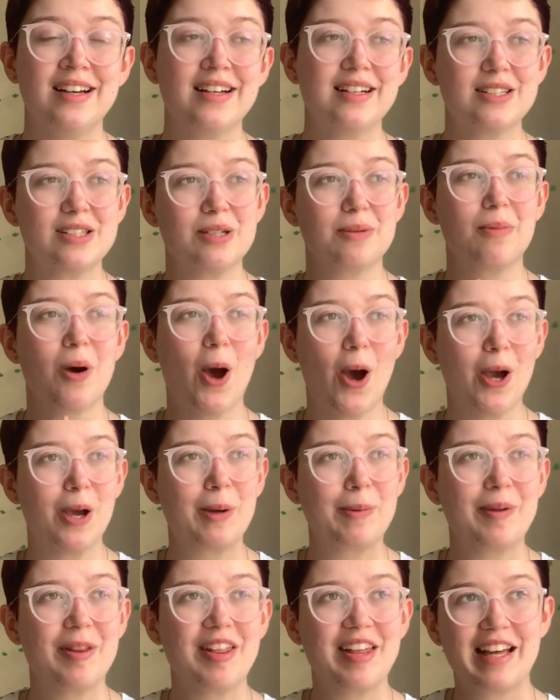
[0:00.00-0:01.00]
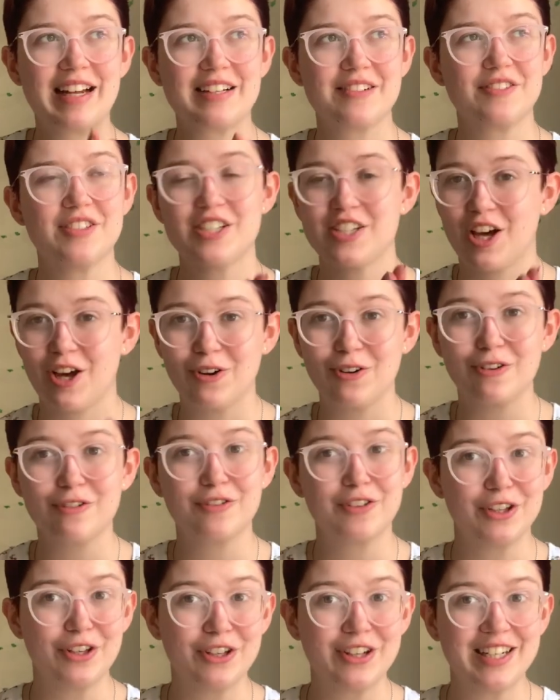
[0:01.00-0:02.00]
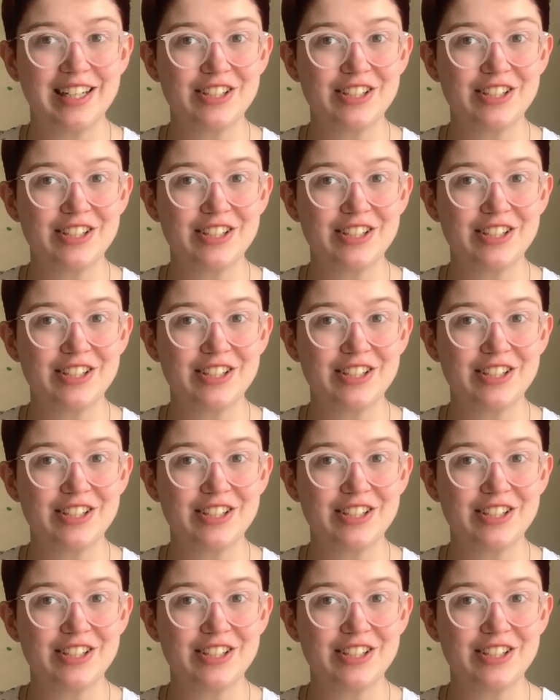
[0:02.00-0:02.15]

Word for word: some hope at the end of the tunnel for uni